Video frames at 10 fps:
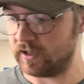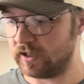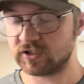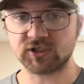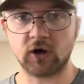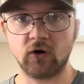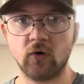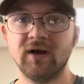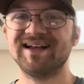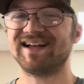
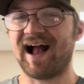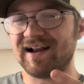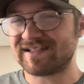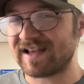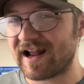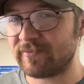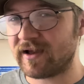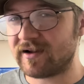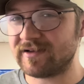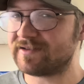So kind of sad
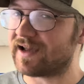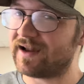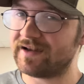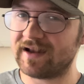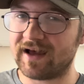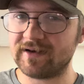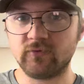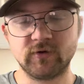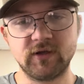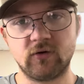about it, kind of not,
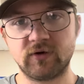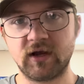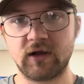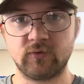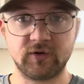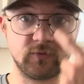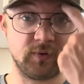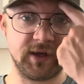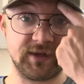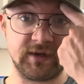really don't care. I'd rather
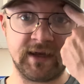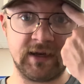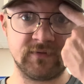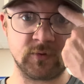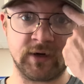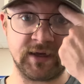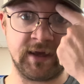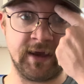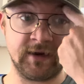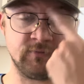plant the natives when I
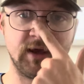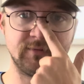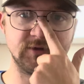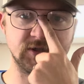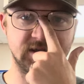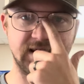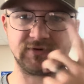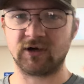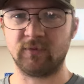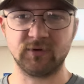can and maybe just have a
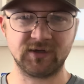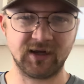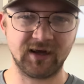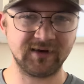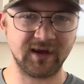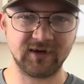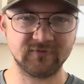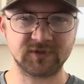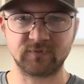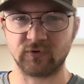couple of
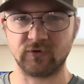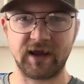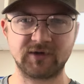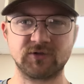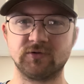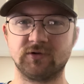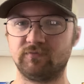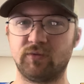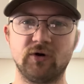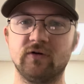non-natives for extra
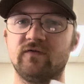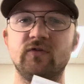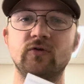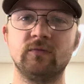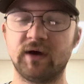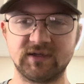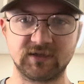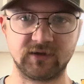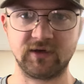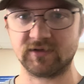bird food
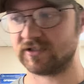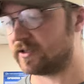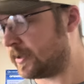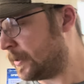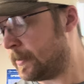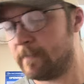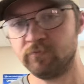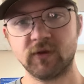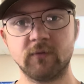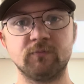basically, because
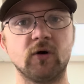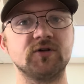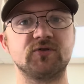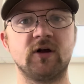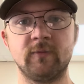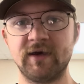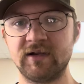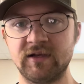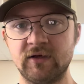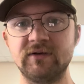birds will come in
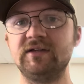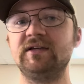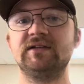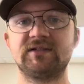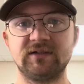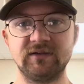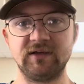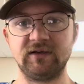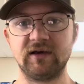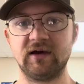and they'll eat
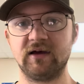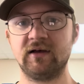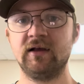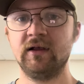the